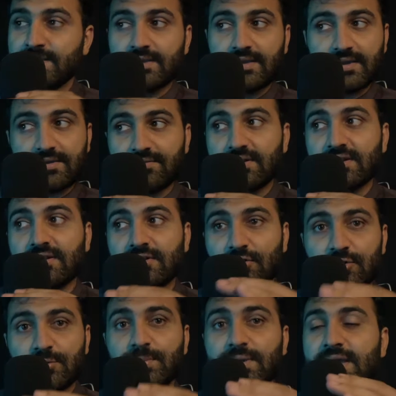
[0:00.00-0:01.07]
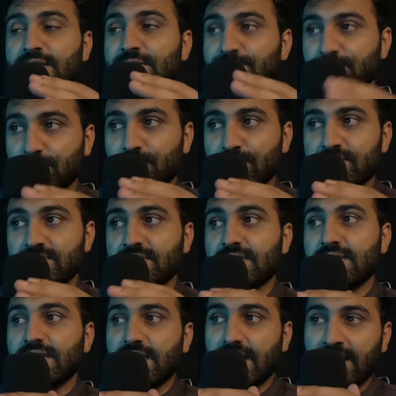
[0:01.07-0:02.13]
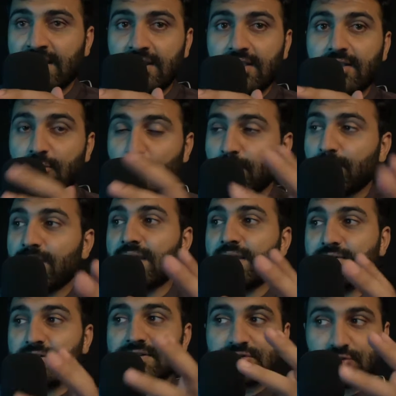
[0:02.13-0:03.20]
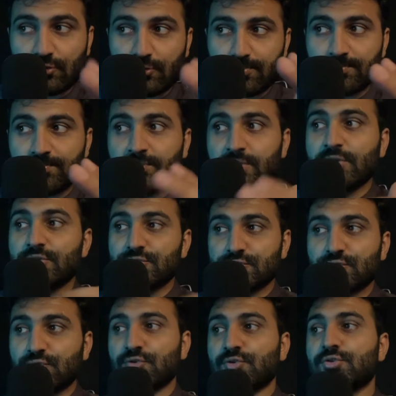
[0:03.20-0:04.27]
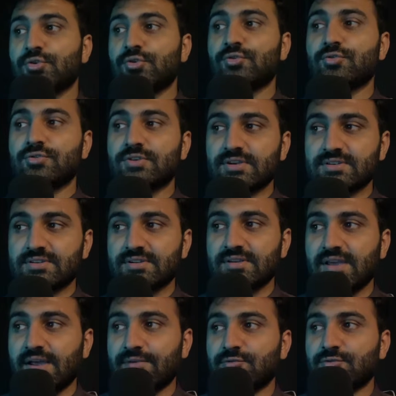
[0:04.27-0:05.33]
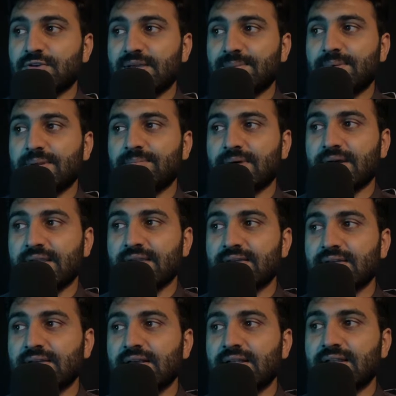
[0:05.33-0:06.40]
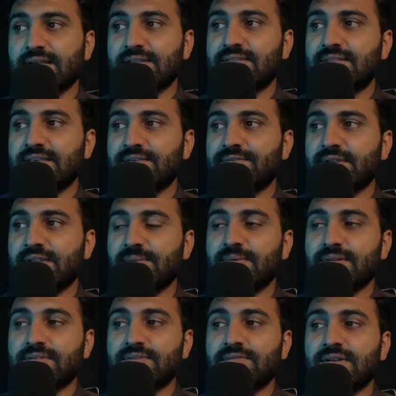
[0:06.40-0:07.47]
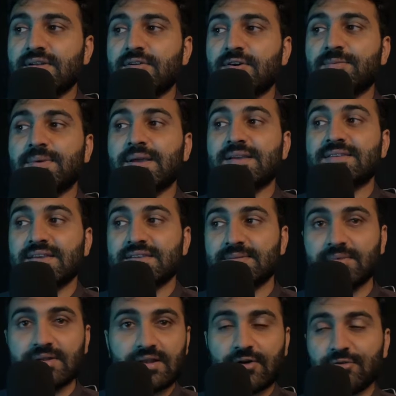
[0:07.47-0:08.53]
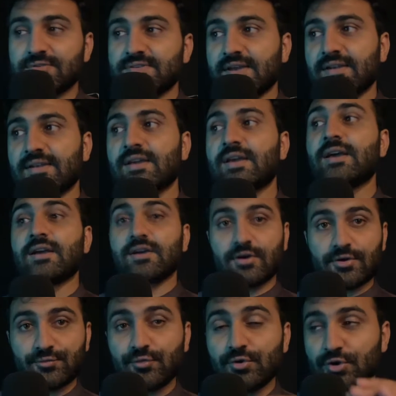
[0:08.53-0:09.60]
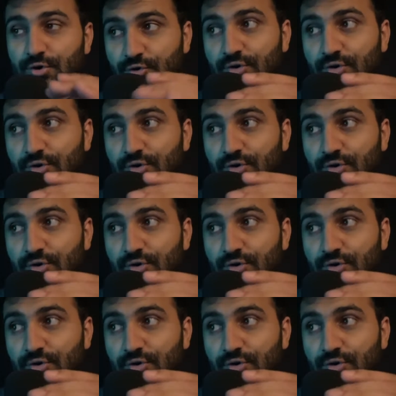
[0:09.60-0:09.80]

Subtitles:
It will not be exposed in global level scope. So you just have to keep in mind, like these variables will not be accessible outside, because we know